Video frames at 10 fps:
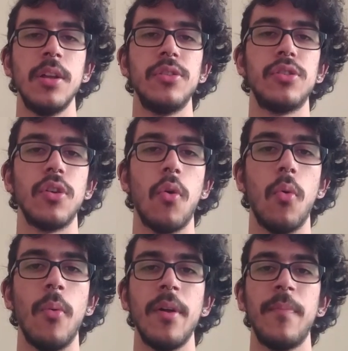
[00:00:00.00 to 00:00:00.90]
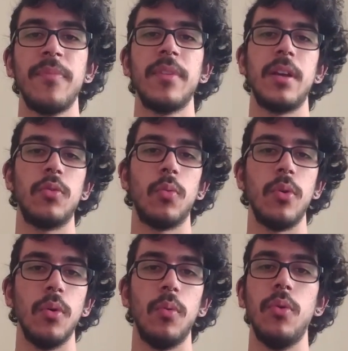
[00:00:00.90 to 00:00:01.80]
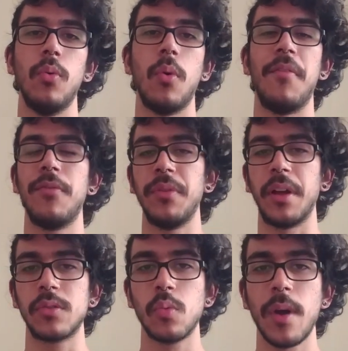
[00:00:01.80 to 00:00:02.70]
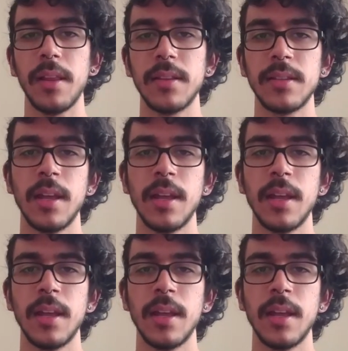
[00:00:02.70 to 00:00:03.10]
So it will do a Futex wait,